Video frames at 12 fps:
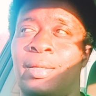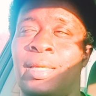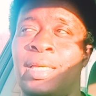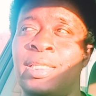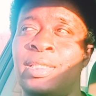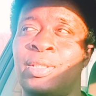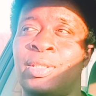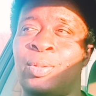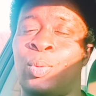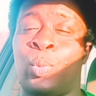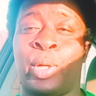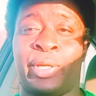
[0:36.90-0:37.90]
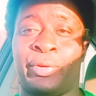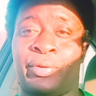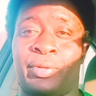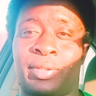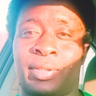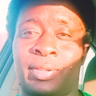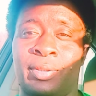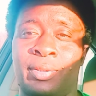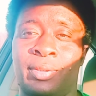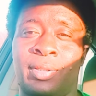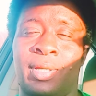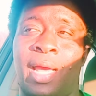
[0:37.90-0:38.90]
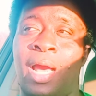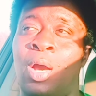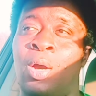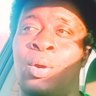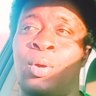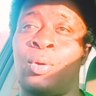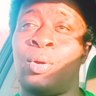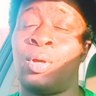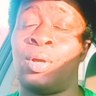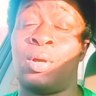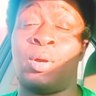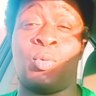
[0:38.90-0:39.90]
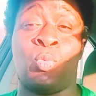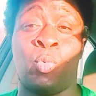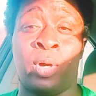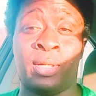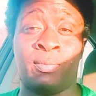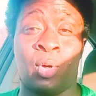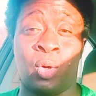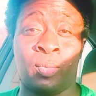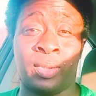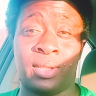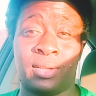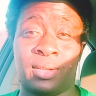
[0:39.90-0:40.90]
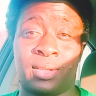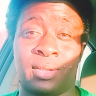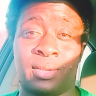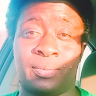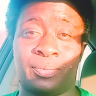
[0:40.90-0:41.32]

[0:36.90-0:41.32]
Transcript: it's weird how one moment